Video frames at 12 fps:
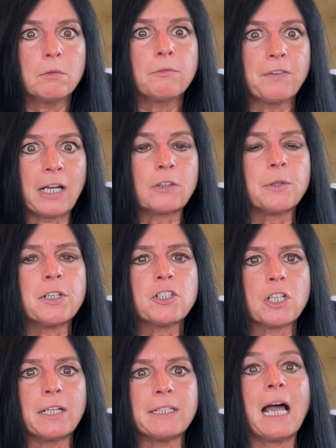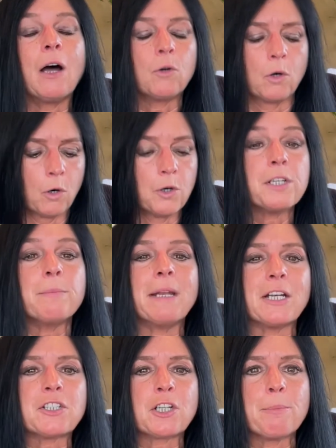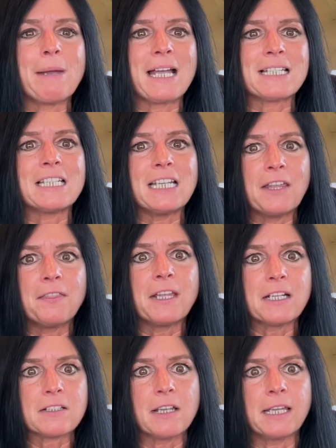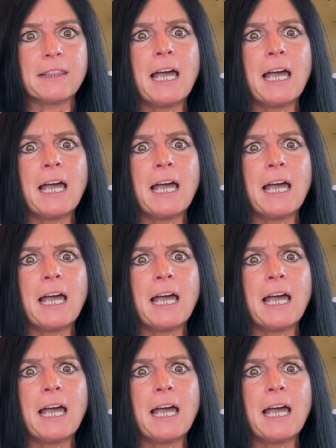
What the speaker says: factories shut down or diminished capacity and things like